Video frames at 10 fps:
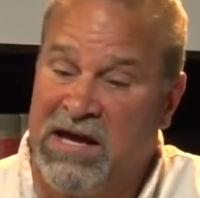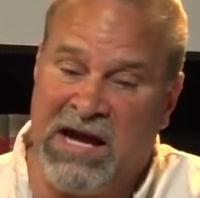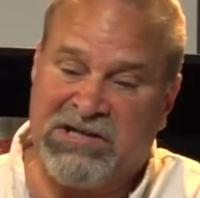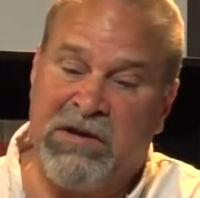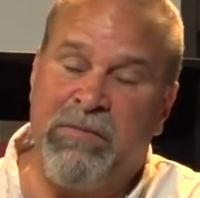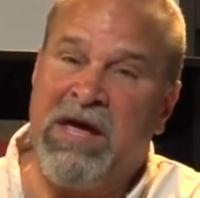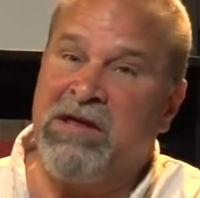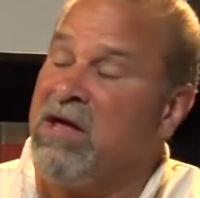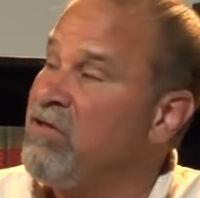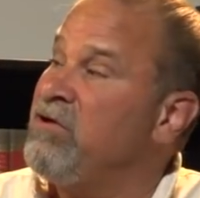He actually debated
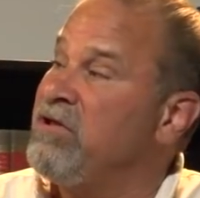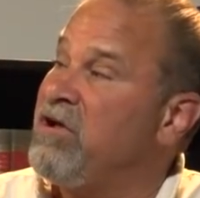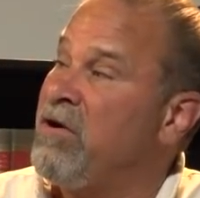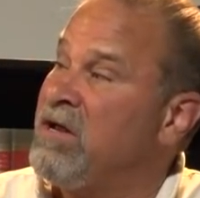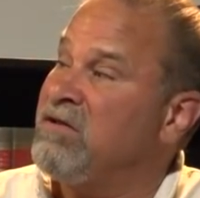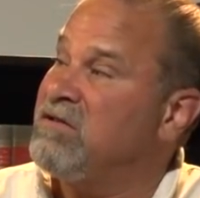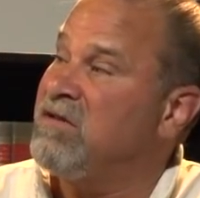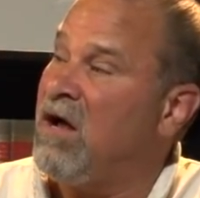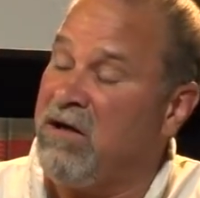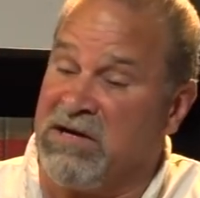another Unitarian
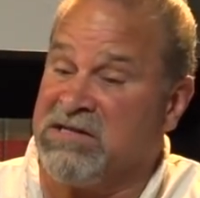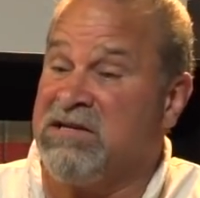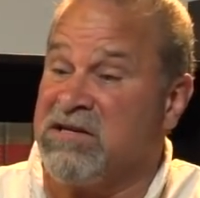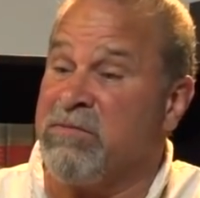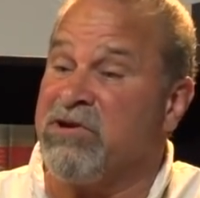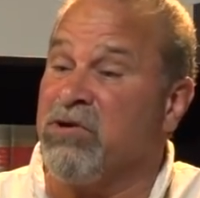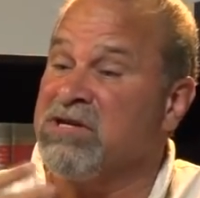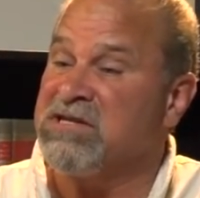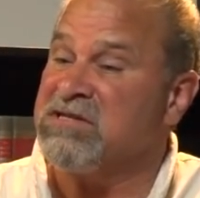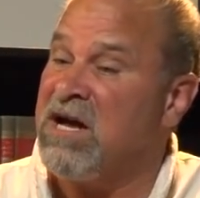because he took the
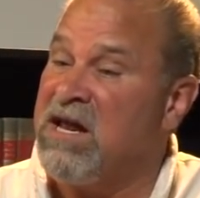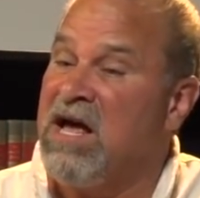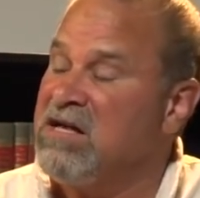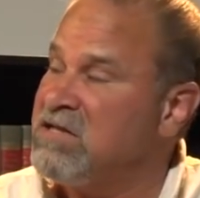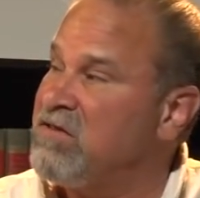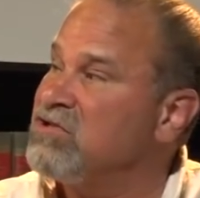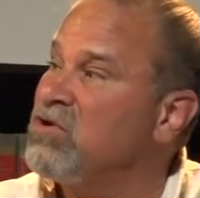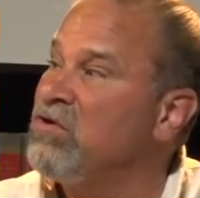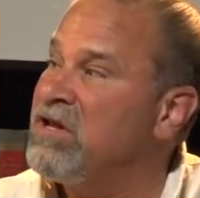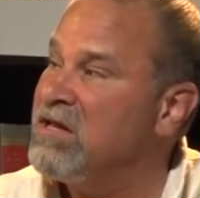materialistic side, saying the
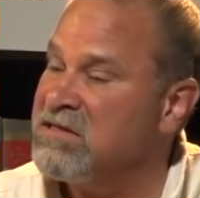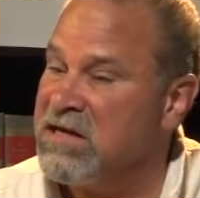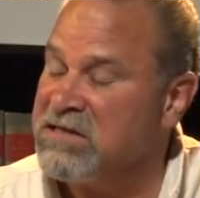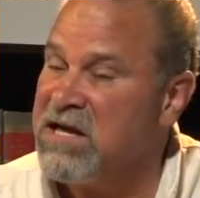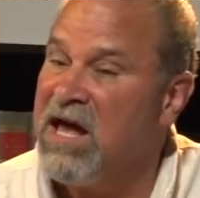soul didn't exist.